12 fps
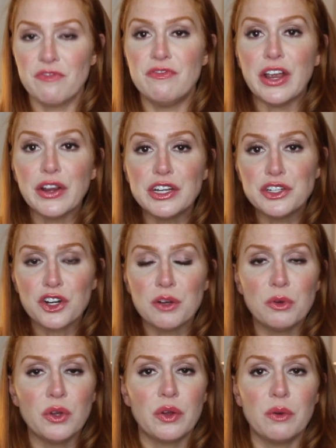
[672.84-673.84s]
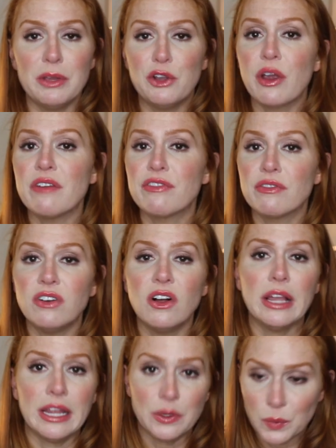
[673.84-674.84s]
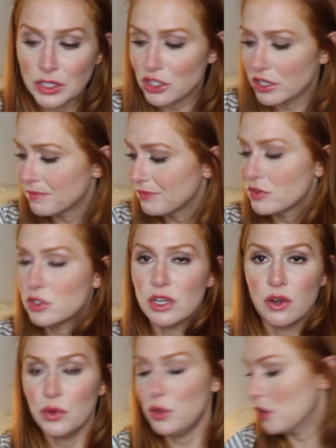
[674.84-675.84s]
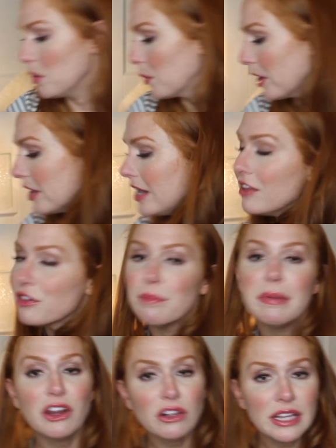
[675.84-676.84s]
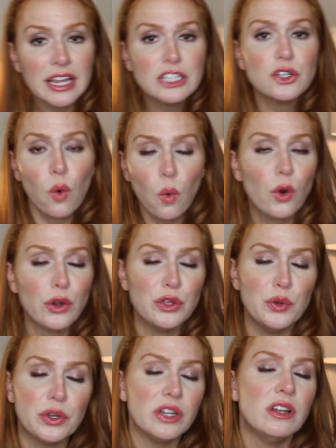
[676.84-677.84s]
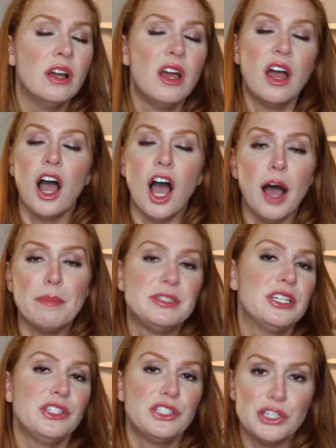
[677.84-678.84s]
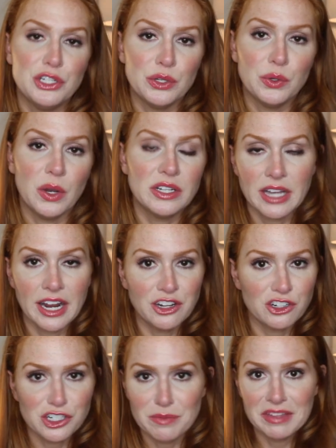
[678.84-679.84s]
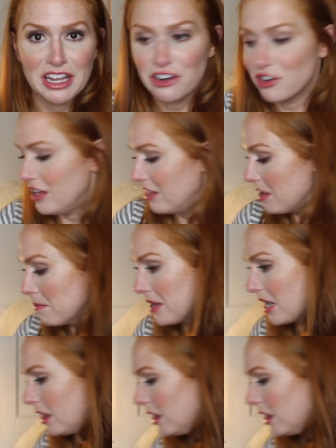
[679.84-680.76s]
Very durable. It will be great for fall and winter. So you can wear it either bare-legged or you could opt to do a tight or something underneath it, but I